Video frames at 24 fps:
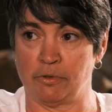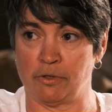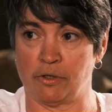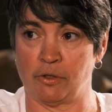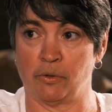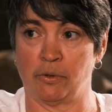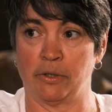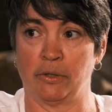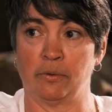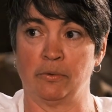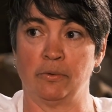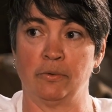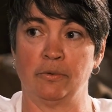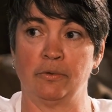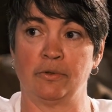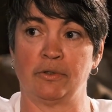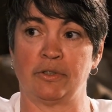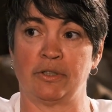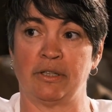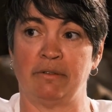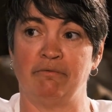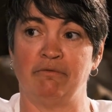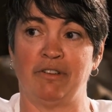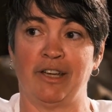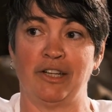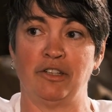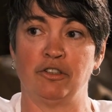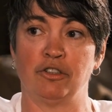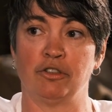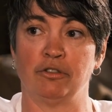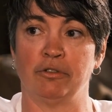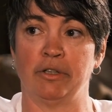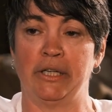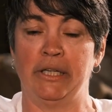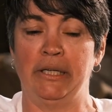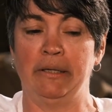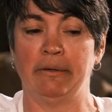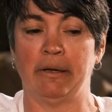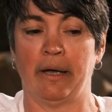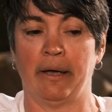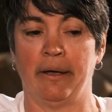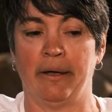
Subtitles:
soils inventory,